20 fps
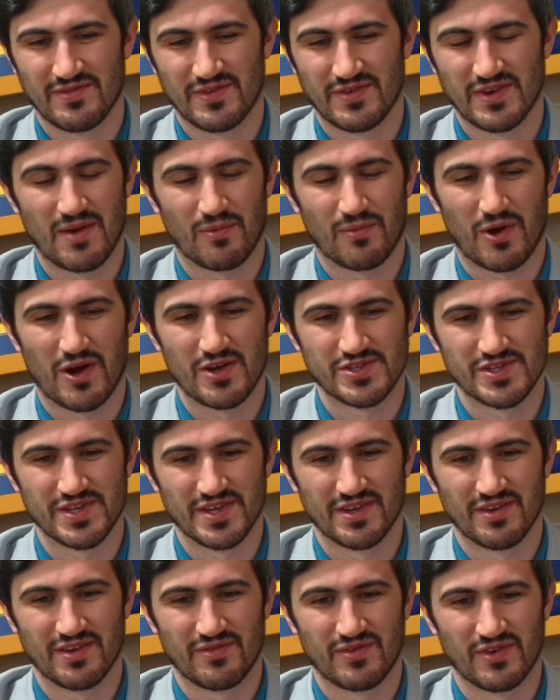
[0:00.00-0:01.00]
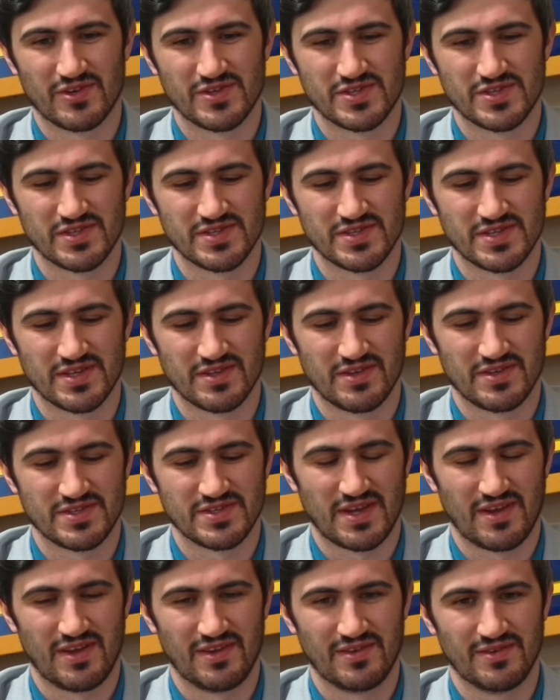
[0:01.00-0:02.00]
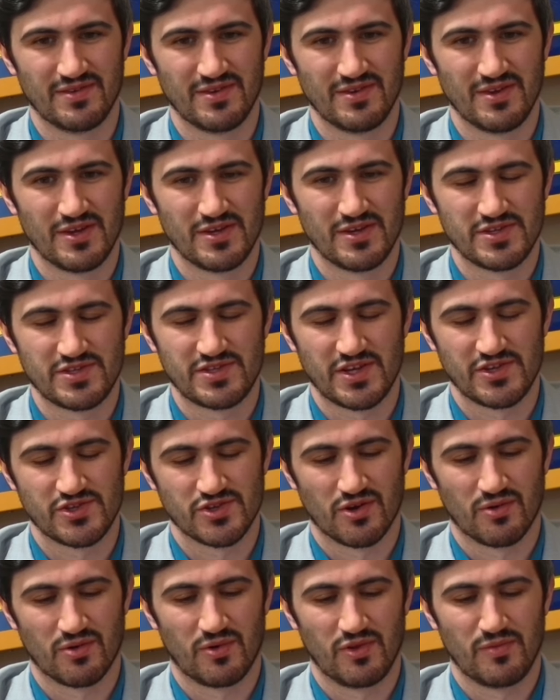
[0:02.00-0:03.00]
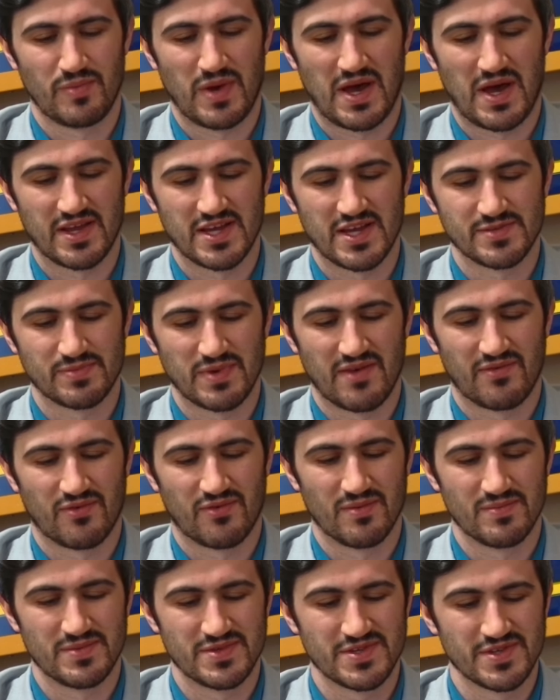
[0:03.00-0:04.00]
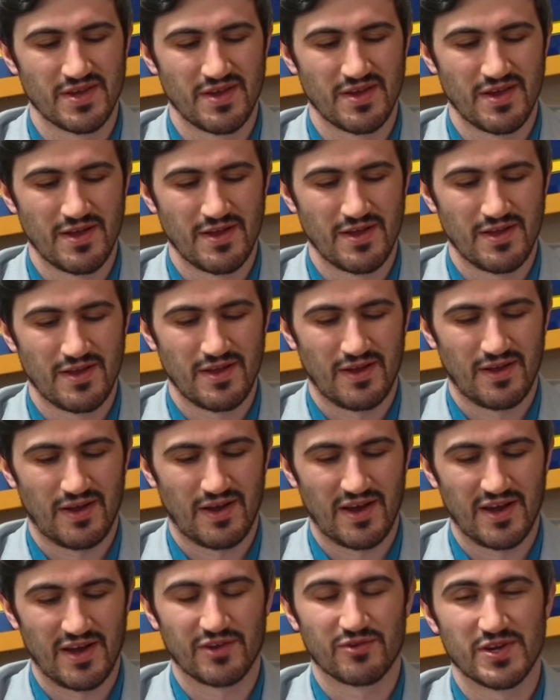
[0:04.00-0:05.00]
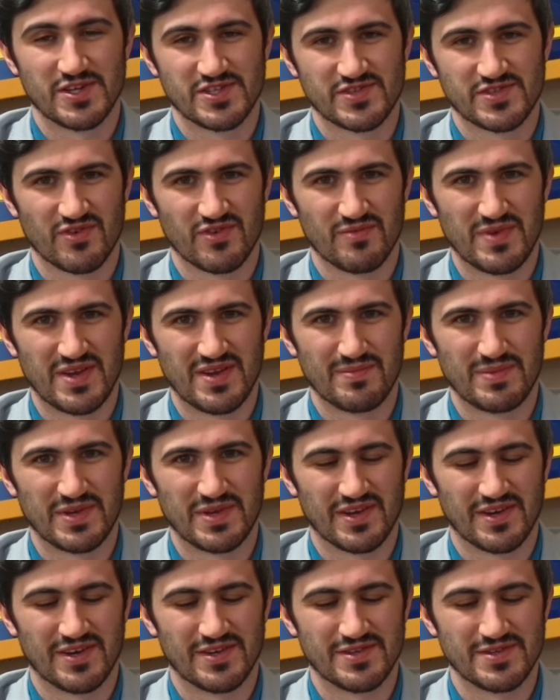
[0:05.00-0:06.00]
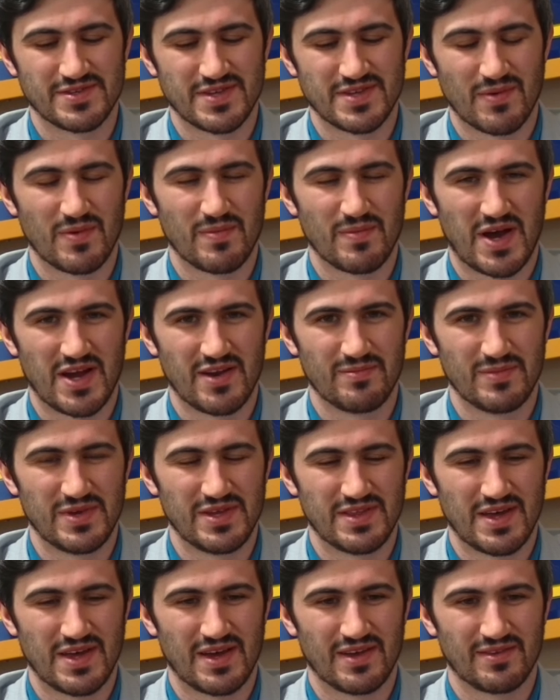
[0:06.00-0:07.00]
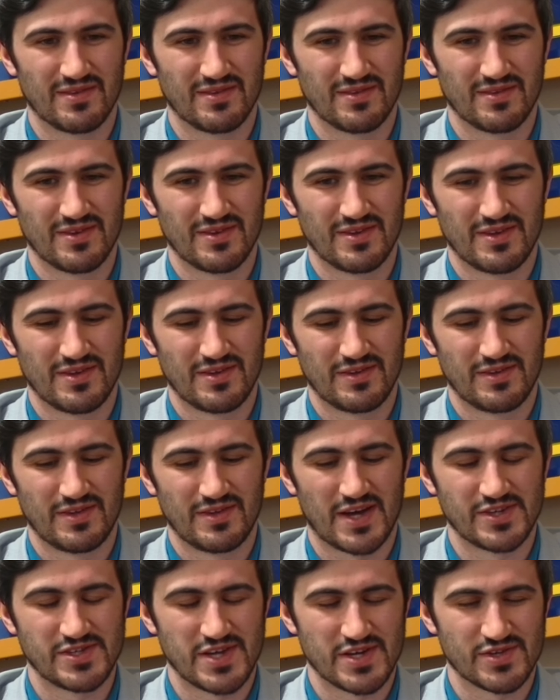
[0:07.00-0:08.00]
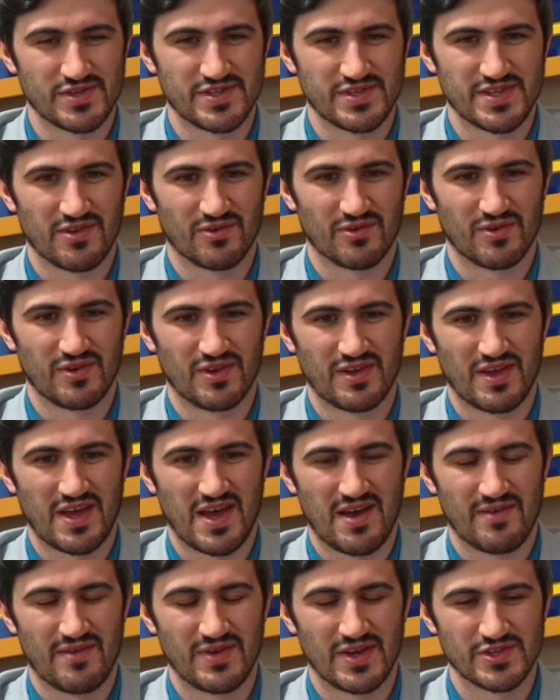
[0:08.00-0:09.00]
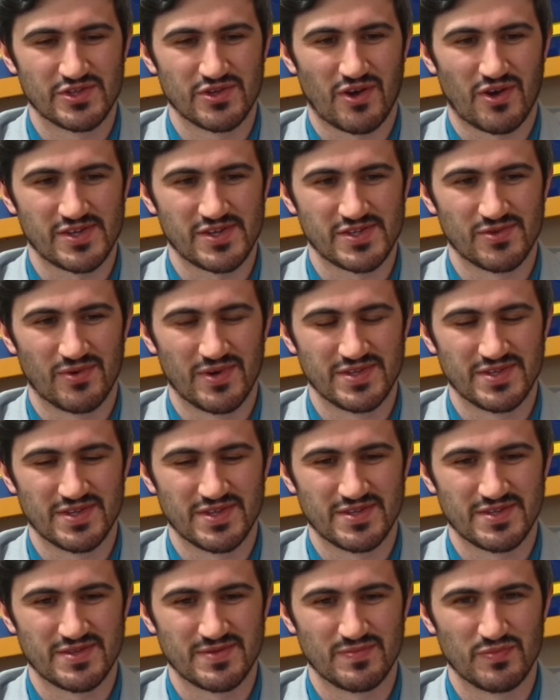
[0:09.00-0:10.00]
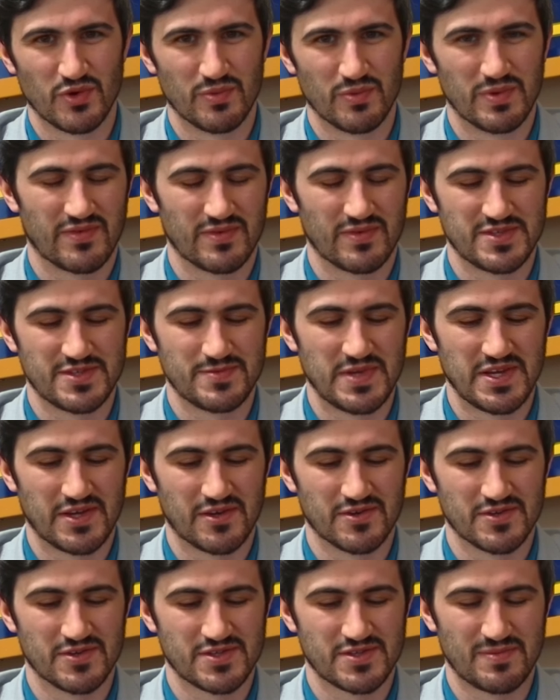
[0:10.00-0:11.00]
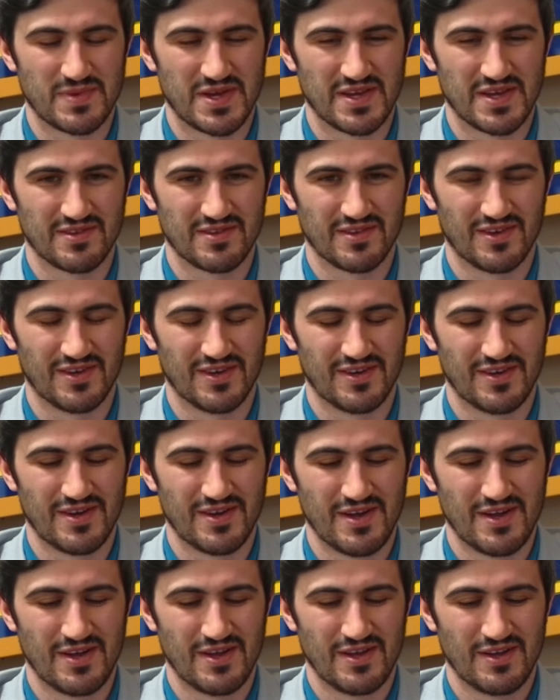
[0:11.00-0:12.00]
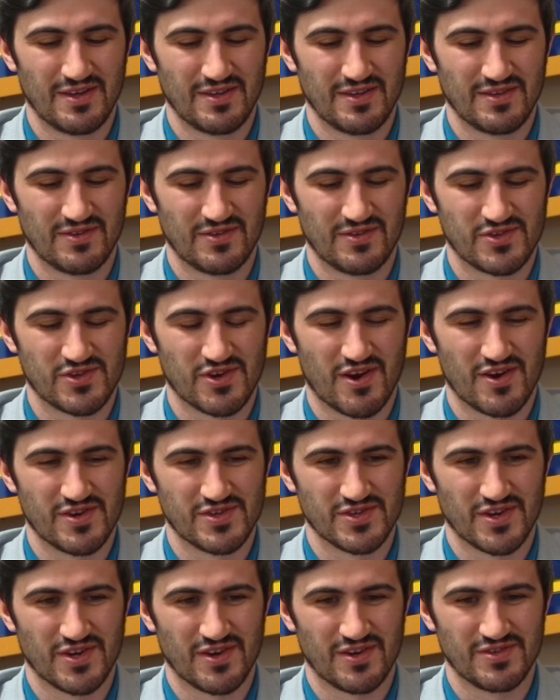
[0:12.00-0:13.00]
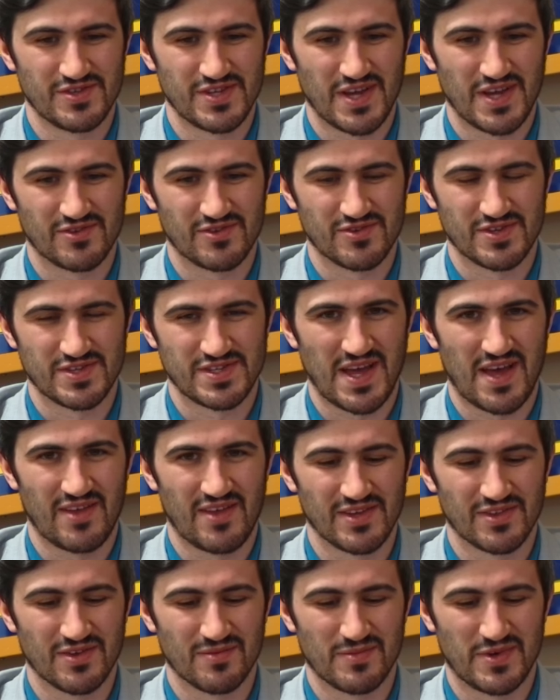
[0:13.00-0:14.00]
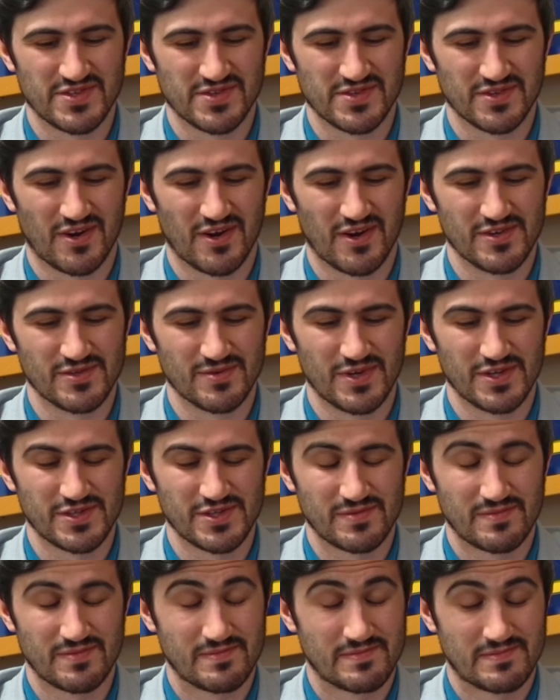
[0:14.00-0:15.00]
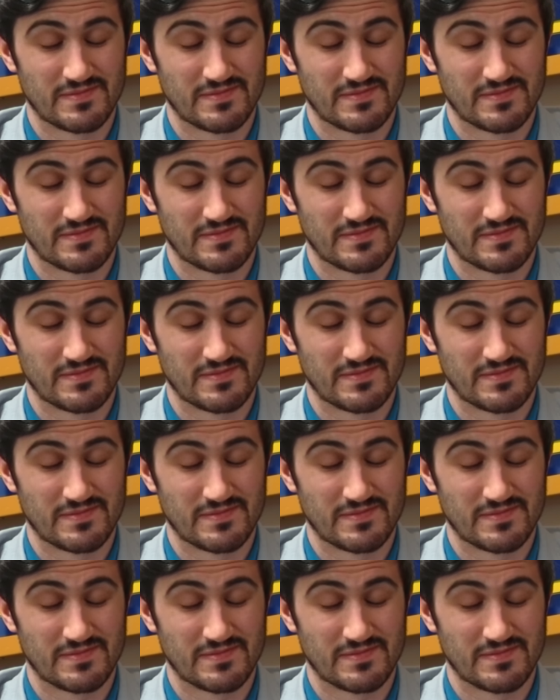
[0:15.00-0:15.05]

not watching, if you're just listening to this on Stitcher or one of the podcast platforms, I cringed for a minute because that reminded me that Dodge actually said they're going to have exhaust noises booming from speakers to make the Charger and Challenger sound like they're muscle cars, which